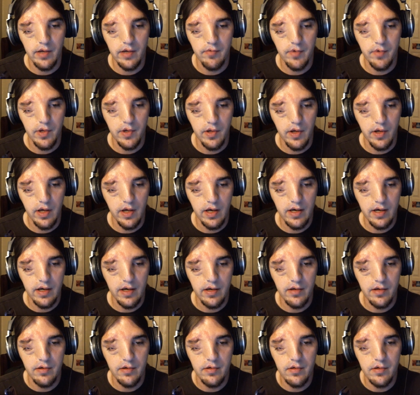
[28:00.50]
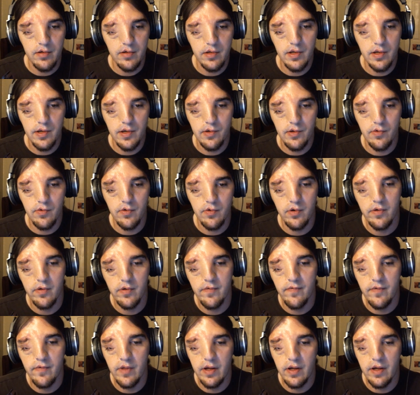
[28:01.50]
They really had this
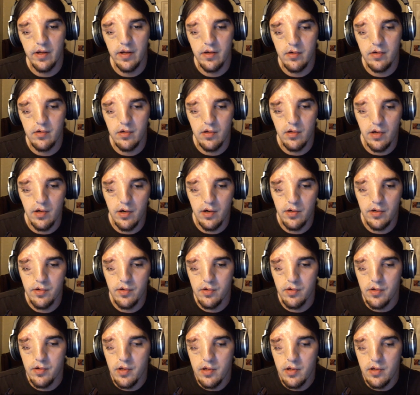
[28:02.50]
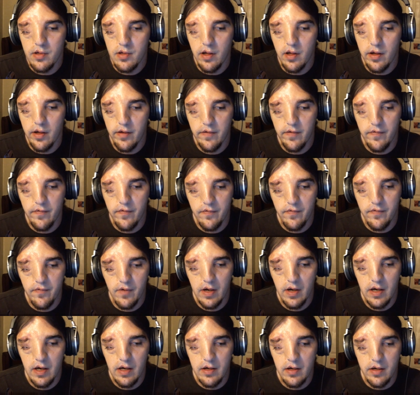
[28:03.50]
sort of like larger than life
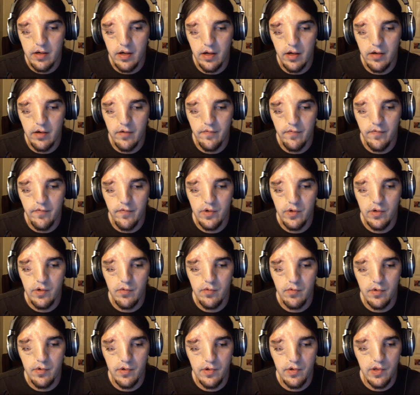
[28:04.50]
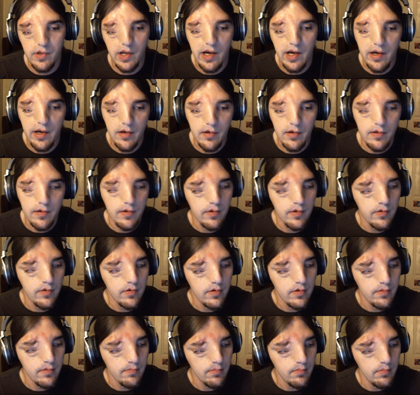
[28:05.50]
kind of visual style
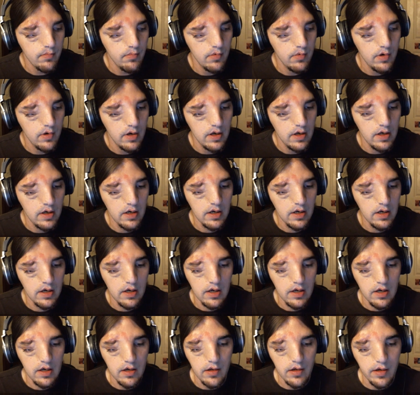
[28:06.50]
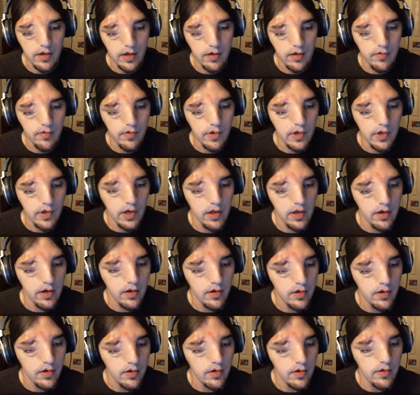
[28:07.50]
to them. Mm-hmm. Like it was
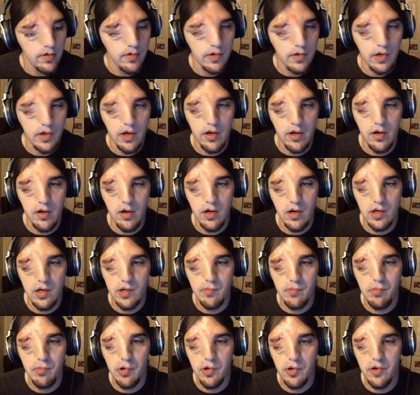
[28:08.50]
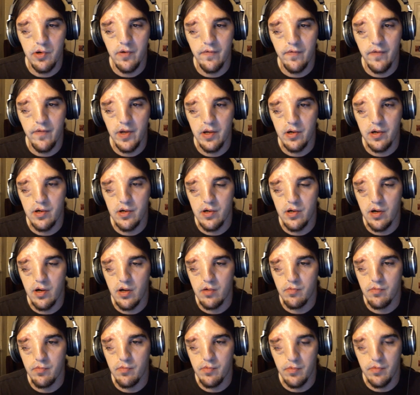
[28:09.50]
kind of it was kind of hard to put your
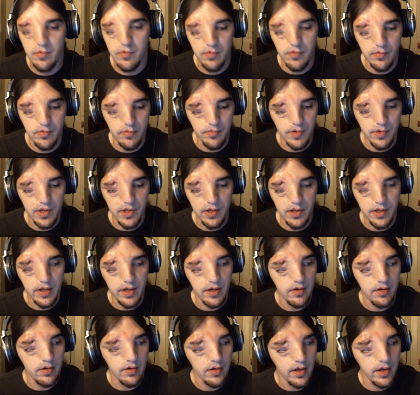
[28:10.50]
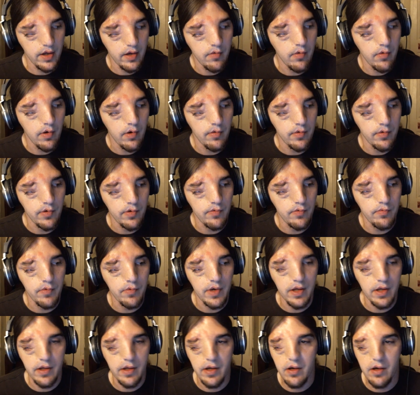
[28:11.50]
finger on really like what
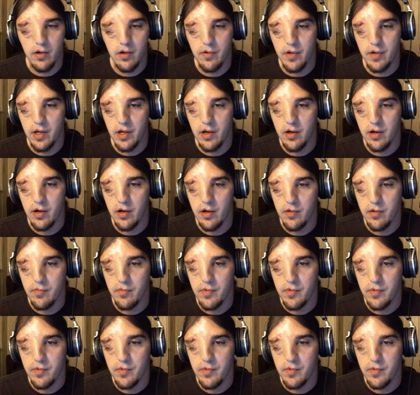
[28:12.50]
was really going